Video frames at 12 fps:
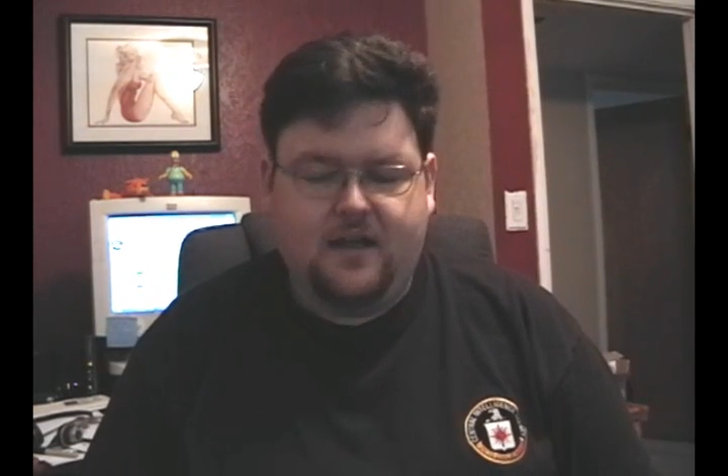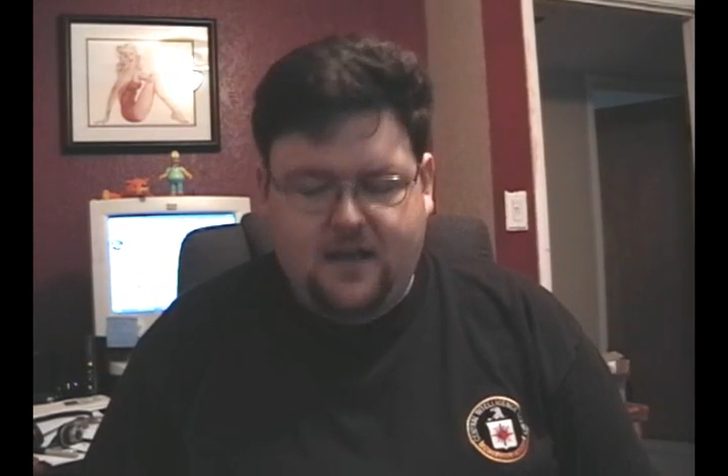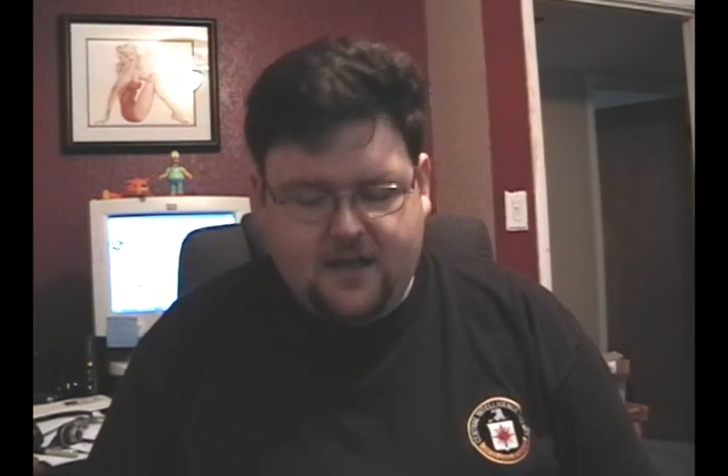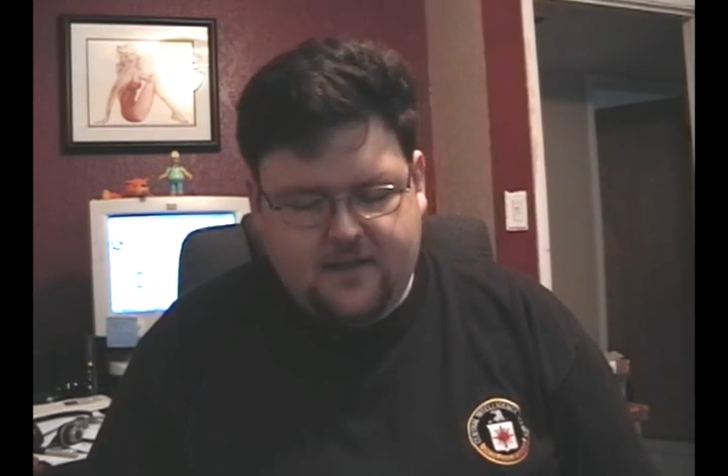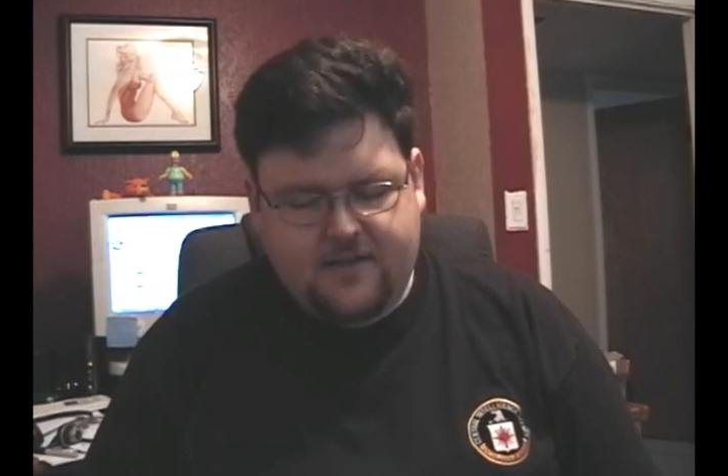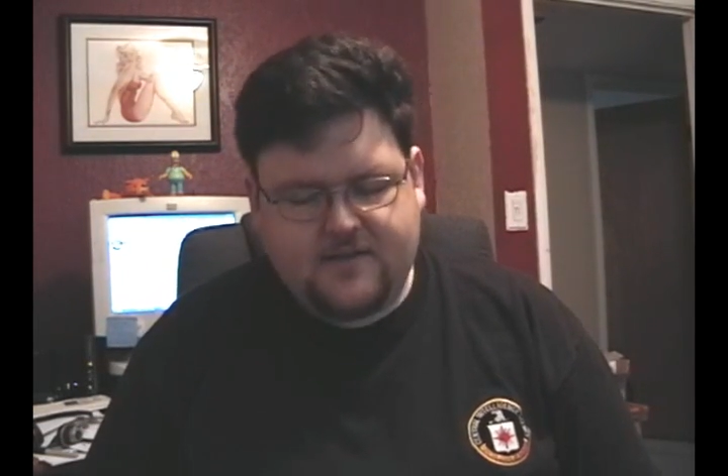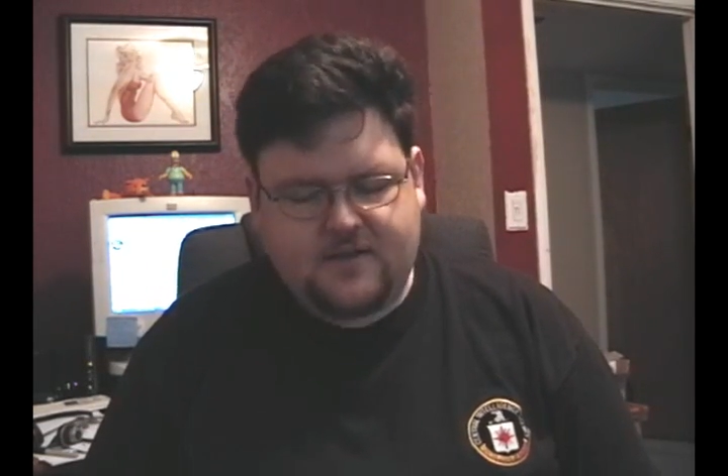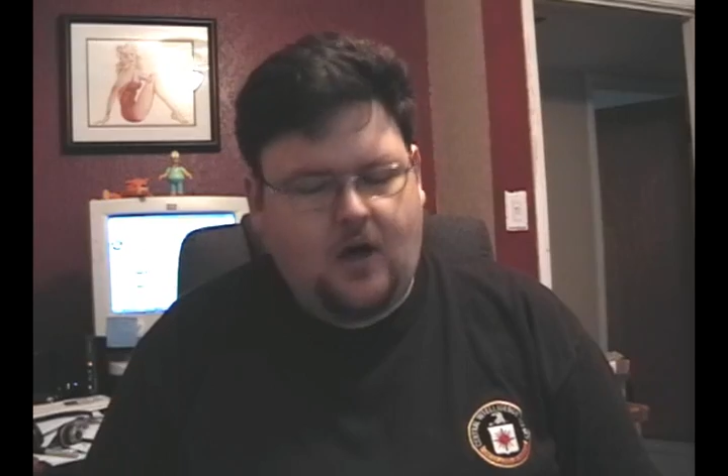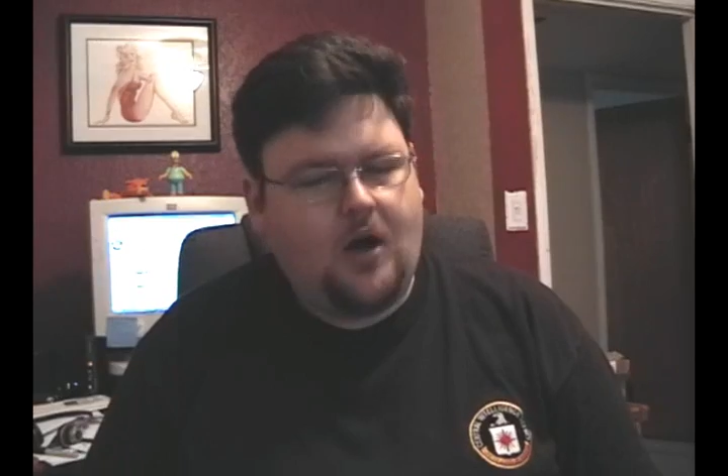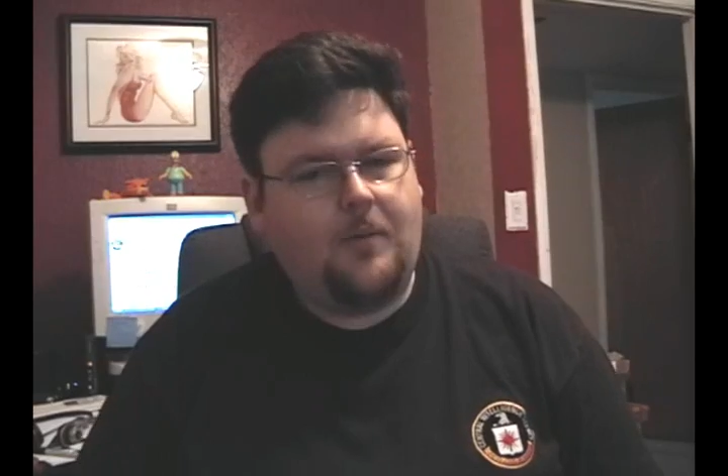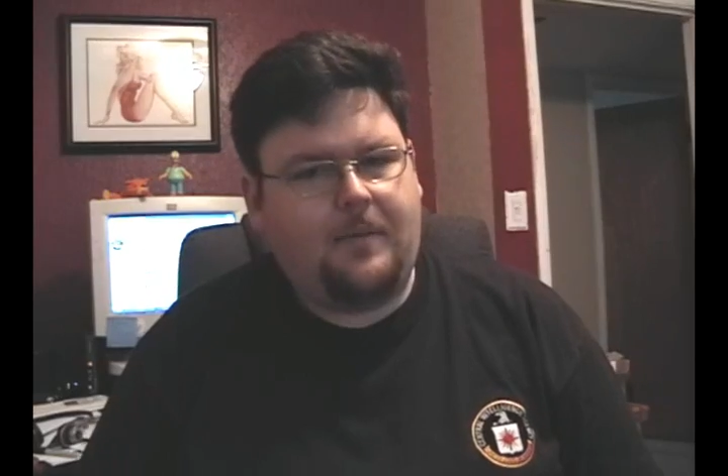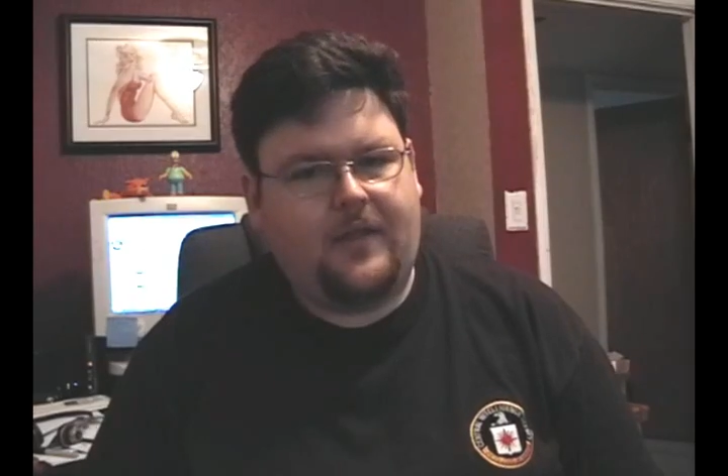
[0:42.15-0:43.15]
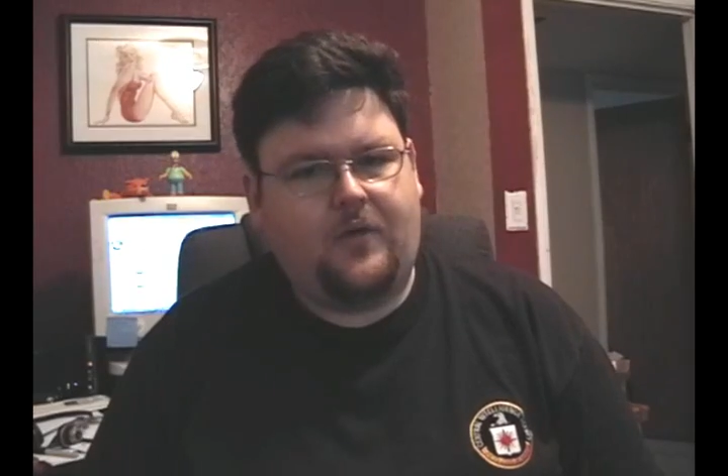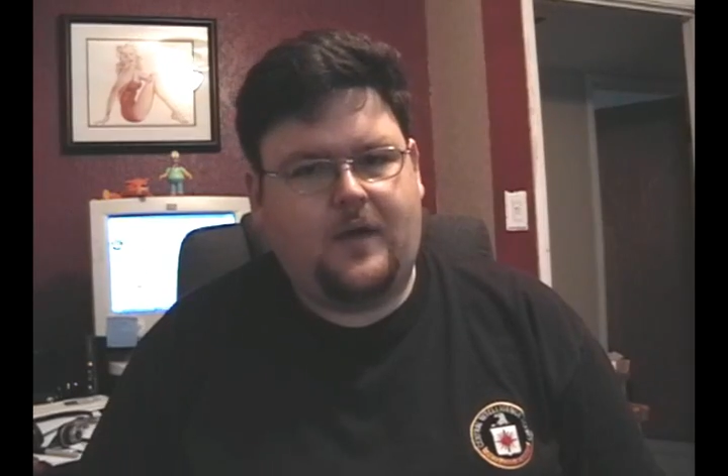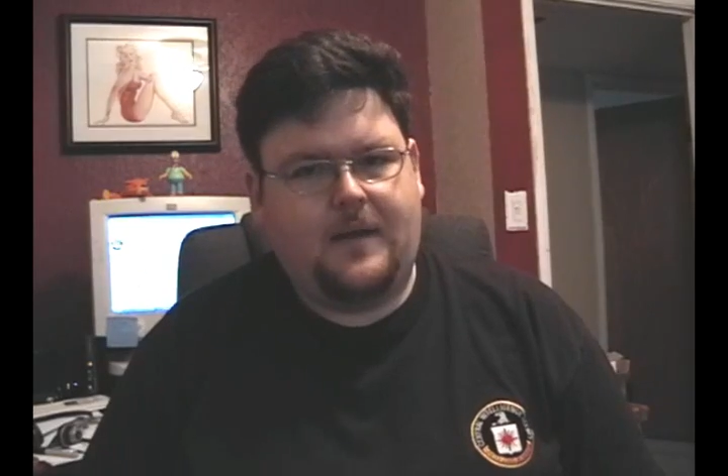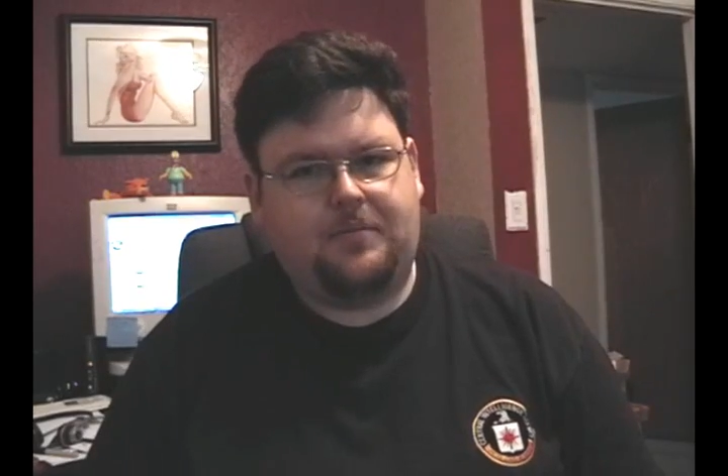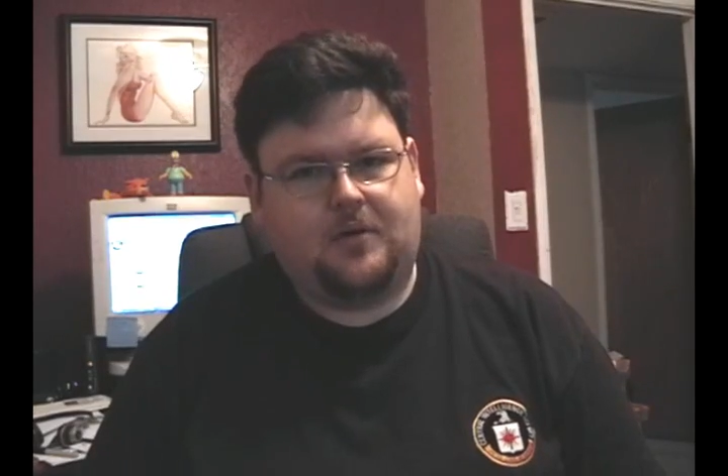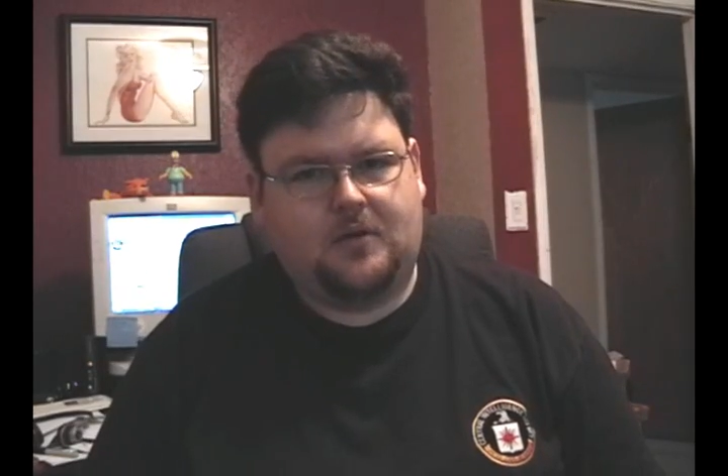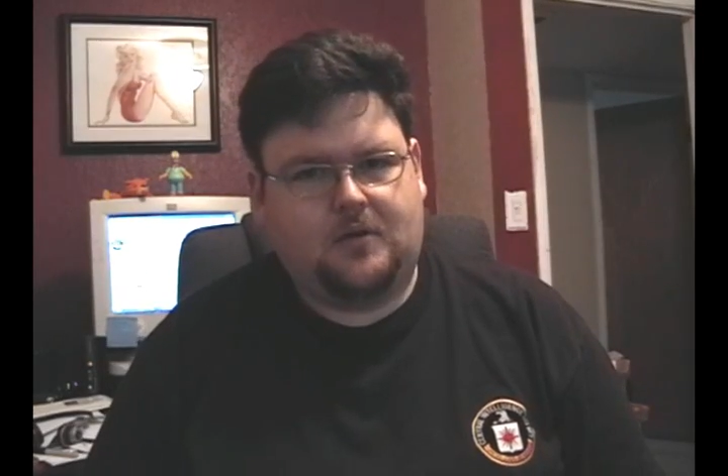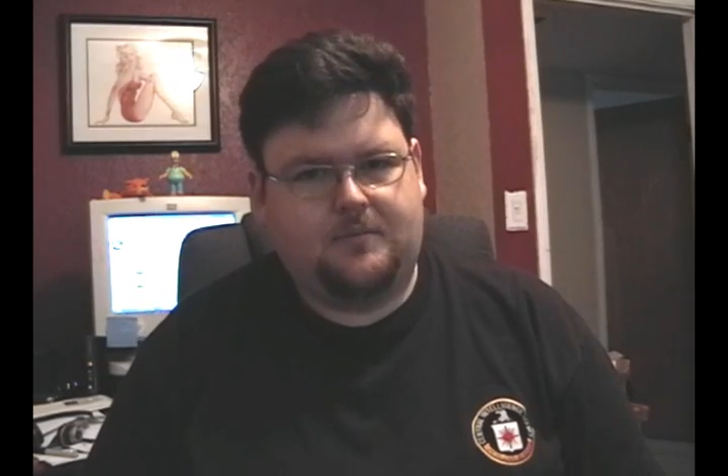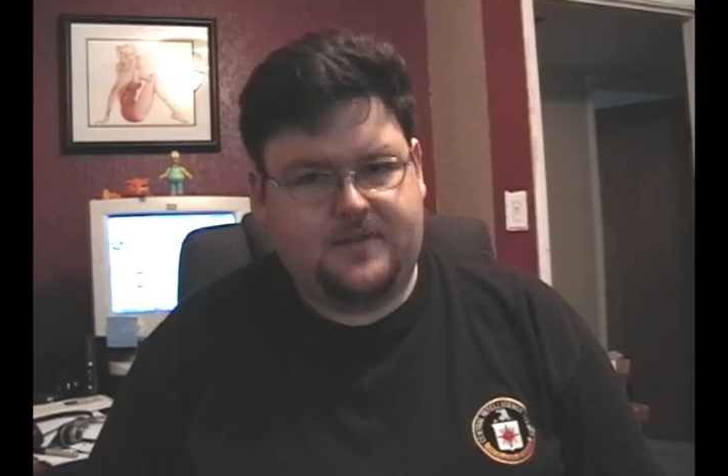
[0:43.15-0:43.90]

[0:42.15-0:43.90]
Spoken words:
I did this all, by the way, per